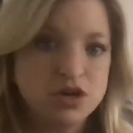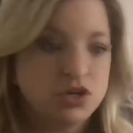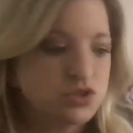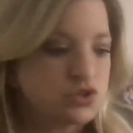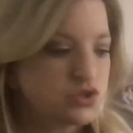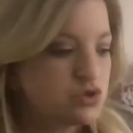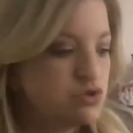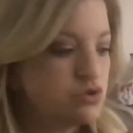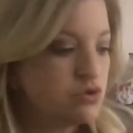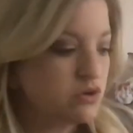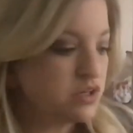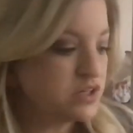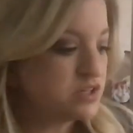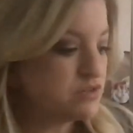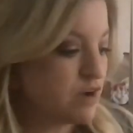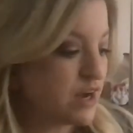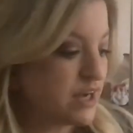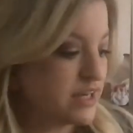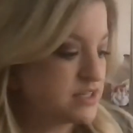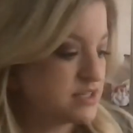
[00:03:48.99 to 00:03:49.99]
So you could
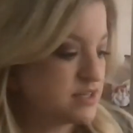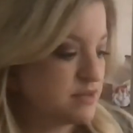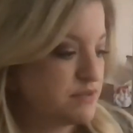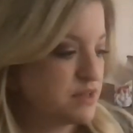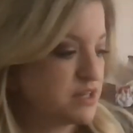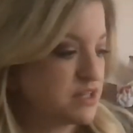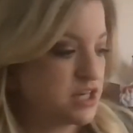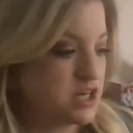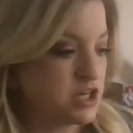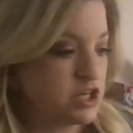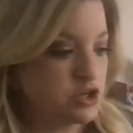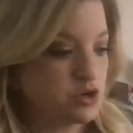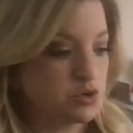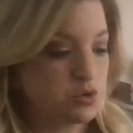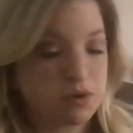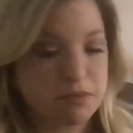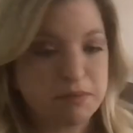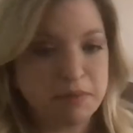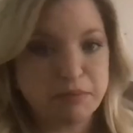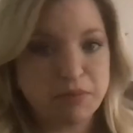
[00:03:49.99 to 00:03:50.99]
write something that you
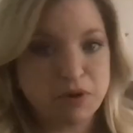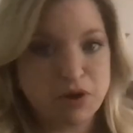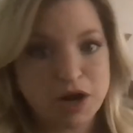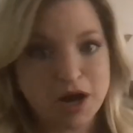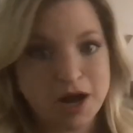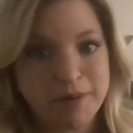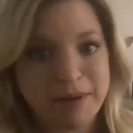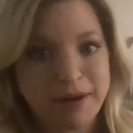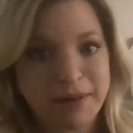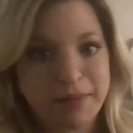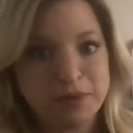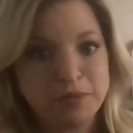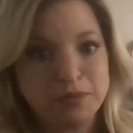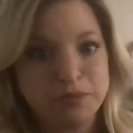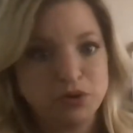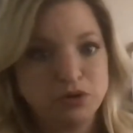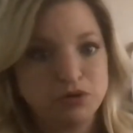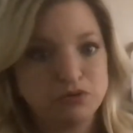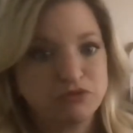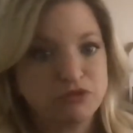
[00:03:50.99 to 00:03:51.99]
remember about the
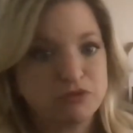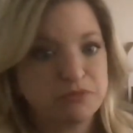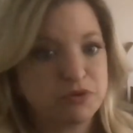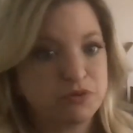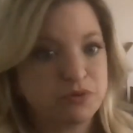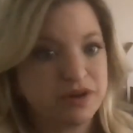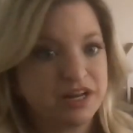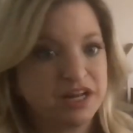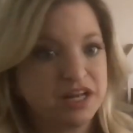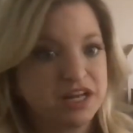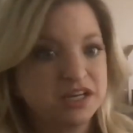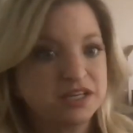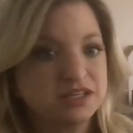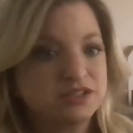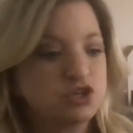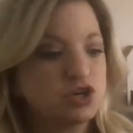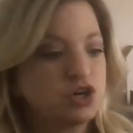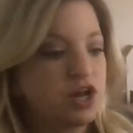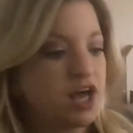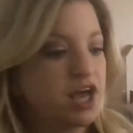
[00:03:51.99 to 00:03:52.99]
moon from the reading
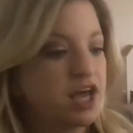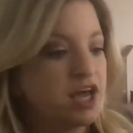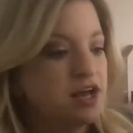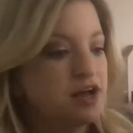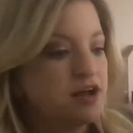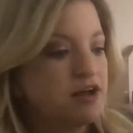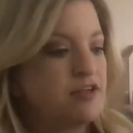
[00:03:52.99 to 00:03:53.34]
yesterday,